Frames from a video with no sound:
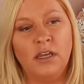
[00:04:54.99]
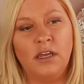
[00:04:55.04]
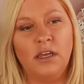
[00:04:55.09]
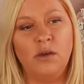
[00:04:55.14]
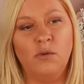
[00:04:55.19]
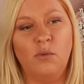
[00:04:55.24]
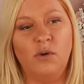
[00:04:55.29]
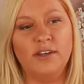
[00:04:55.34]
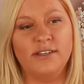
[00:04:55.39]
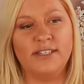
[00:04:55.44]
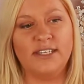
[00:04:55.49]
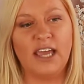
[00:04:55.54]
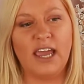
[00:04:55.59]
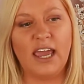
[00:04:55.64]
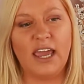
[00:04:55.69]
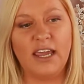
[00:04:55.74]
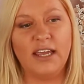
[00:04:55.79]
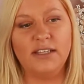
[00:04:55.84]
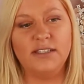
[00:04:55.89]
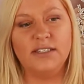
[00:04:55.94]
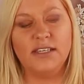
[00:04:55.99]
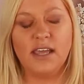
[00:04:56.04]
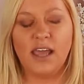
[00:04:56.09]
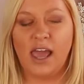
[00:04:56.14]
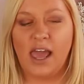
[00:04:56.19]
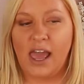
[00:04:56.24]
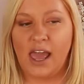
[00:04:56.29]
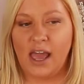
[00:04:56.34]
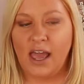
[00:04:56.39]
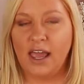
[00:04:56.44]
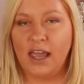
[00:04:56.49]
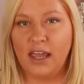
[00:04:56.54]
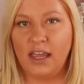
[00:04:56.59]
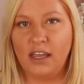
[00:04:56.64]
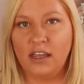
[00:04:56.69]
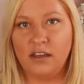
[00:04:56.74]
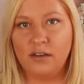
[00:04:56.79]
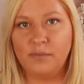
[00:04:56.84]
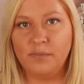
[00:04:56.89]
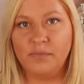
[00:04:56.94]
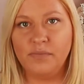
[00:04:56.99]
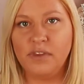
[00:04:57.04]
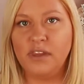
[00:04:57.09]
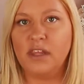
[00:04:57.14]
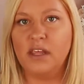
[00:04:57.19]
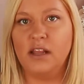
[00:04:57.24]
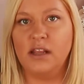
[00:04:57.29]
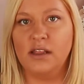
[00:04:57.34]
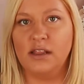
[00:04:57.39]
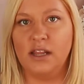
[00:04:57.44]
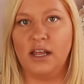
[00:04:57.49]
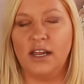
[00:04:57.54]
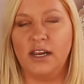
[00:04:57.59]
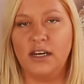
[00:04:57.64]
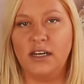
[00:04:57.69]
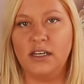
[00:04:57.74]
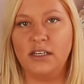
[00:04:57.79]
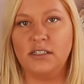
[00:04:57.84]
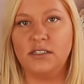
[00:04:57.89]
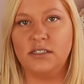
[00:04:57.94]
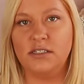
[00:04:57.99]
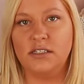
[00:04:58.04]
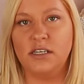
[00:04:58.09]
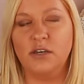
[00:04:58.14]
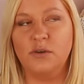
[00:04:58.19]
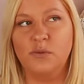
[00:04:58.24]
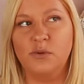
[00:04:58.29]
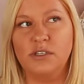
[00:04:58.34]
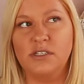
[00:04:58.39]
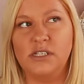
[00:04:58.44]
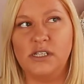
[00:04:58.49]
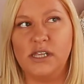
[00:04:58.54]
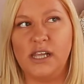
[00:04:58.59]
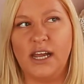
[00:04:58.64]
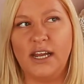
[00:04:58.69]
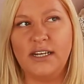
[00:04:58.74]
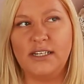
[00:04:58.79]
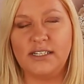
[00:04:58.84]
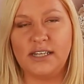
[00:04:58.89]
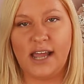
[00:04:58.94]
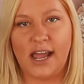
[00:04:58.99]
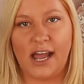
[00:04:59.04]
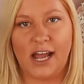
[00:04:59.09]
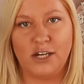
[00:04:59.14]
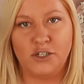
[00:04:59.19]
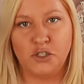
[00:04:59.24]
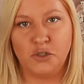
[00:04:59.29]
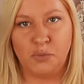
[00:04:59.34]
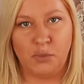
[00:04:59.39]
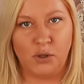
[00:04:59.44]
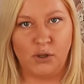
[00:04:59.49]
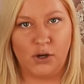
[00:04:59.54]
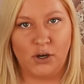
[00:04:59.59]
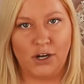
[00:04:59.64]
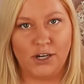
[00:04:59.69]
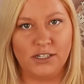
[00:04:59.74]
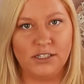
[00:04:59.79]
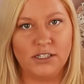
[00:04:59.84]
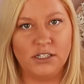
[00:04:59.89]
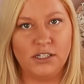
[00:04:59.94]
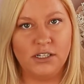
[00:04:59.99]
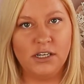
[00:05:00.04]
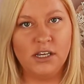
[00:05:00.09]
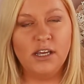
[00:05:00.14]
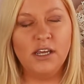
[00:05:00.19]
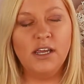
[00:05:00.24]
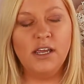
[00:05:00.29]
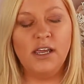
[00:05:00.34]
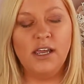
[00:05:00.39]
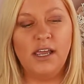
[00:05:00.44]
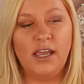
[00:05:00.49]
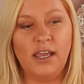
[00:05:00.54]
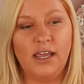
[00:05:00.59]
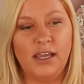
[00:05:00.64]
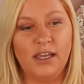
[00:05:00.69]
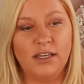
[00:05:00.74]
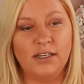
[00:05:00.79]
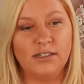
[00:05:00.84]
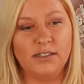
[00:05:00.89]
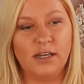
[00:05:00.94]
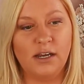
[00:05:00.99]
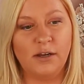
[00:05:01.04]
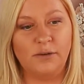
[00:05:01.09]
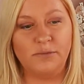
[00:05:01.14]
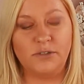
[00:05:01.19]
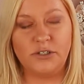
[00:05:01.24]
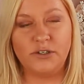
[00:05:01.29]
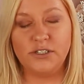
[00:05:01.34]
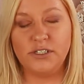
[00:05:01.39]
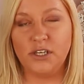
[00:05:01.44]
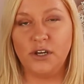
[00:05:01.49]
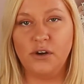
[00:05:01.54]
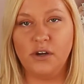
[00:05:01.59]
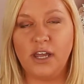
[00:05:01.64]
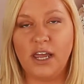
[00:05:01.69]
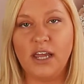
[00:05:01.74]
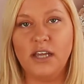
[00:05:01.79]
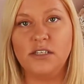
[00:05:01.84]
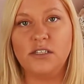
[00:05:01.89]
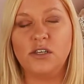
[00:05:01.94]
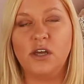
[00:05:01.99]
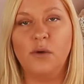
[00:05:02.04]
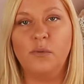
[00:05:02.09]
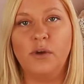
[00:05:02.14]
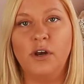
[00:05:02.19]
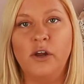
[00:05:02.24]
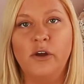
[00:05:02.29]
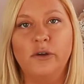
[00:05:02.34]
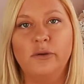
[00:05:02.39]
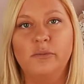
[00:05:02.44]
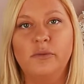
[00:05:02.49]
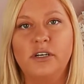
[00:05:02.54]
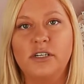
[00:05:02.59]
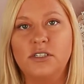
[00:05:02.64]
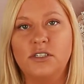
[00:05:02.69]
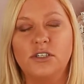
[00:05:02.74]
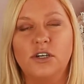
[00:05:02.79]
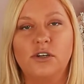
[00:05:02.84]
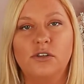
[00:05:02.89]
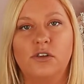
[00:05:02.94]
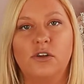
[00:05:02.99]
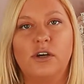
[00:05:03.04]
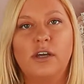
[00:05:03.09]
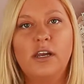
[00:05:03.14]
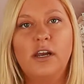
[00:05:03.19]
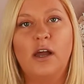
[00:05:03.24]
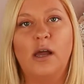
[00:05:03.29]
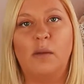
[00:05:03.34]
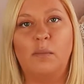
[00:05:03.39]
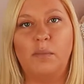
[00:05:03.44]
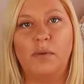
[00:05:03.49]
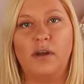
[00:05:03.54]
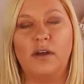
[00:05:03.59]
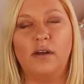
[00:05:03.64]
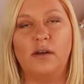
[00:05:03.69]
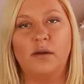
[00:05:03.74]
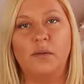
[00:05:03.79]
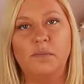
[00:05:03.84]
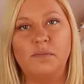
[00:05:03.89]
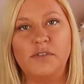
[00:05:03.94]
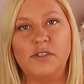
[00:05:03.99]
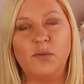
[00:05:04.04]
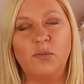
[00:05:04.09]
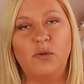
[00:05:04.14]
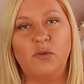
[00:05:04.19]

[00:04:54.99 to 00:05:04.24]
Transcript: it was 8A, lightest, it was light ash blonde. And so I said okay, so I went home and I started looking up some